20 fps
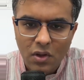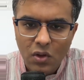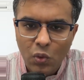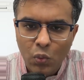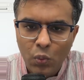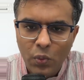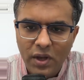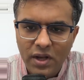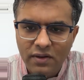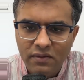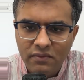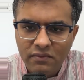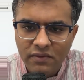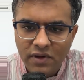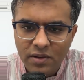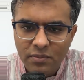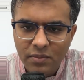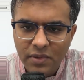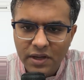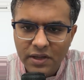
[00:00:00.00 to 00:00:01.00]
When
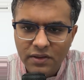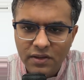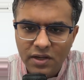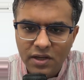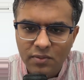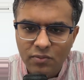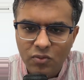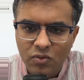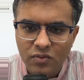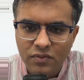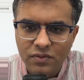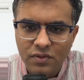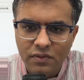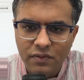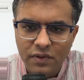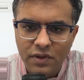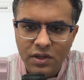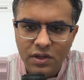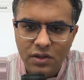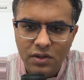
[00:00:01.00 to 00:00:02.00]
1 by 3 moves over
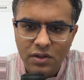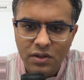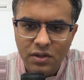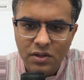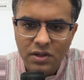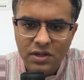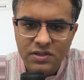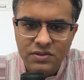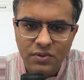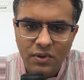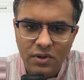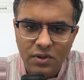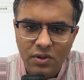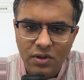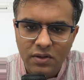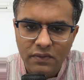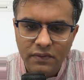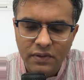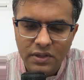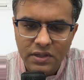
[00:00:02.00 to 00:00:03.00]
here, it's going to
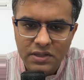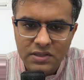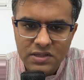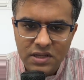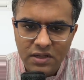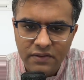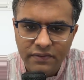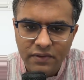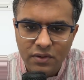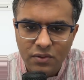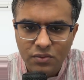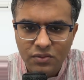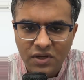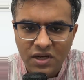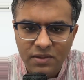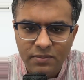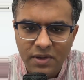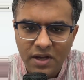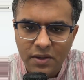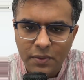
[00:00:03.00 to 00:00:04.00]
convert itself into 3
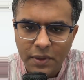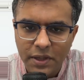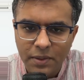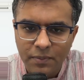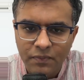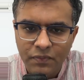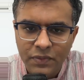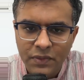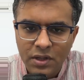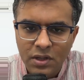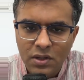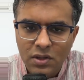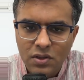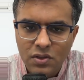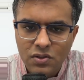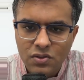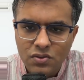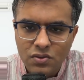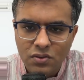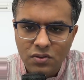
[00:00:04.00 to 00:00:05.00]
by 1.
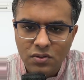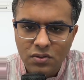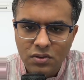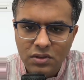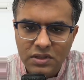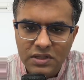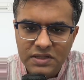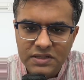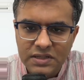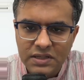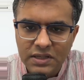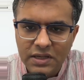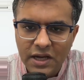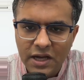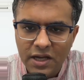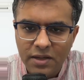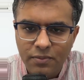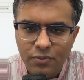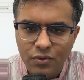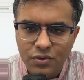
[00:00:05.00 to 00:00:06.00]
So this
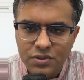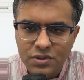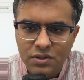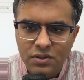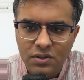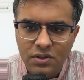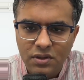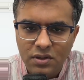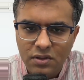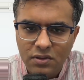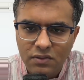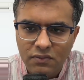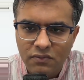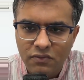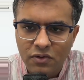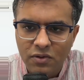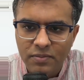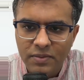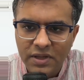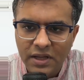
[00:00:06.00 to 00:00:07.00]
entire portion
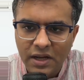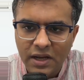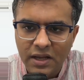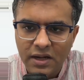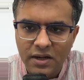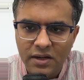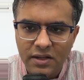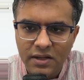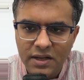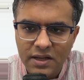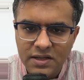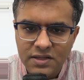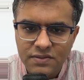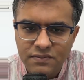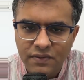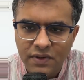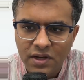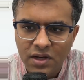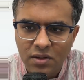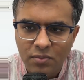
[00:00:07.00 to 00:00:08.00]
would be rewritten as
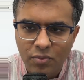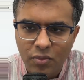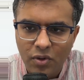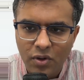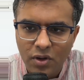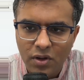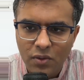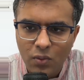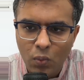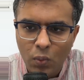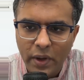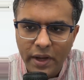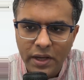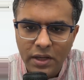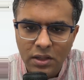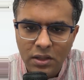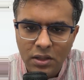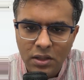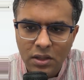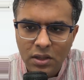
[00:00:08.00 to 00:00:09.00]
1 upon
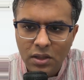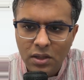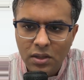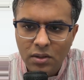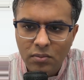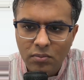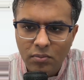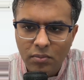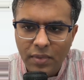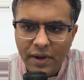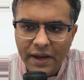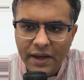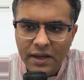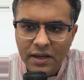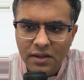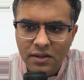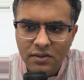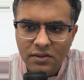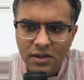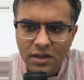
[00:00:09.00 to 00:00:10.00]
1 by
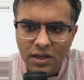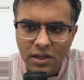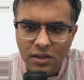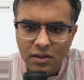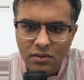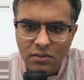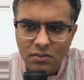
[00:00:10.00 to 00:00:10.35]
3.